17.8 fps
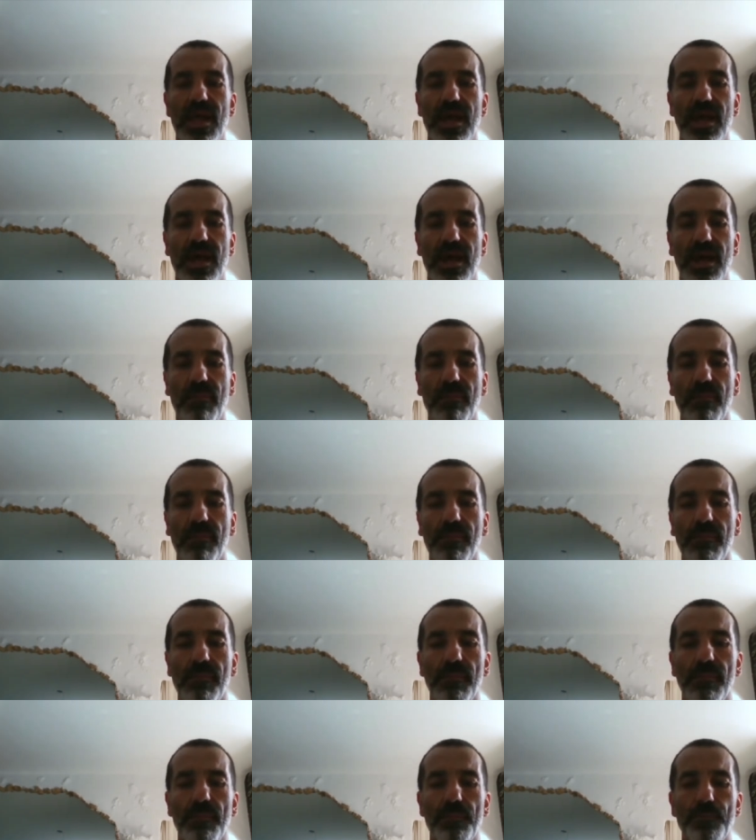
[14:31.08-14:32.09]

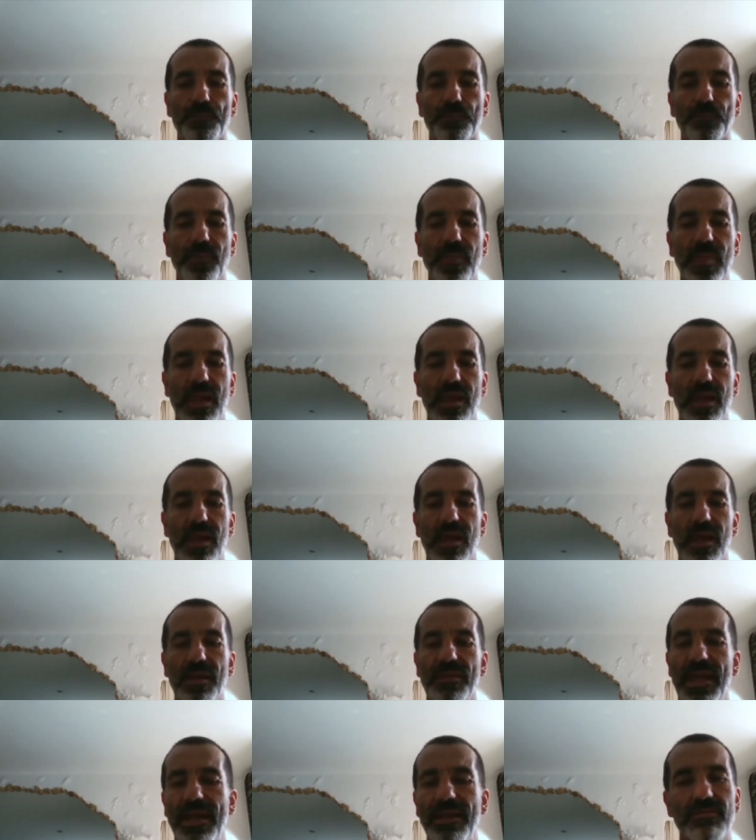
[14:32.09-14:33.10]
Um,
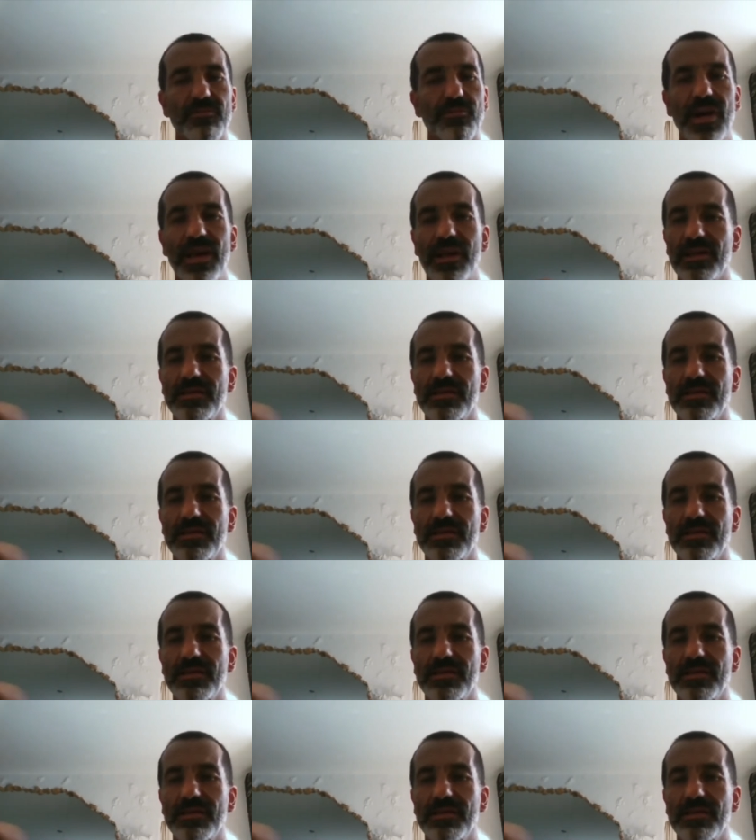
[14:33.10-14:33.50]
and then, well,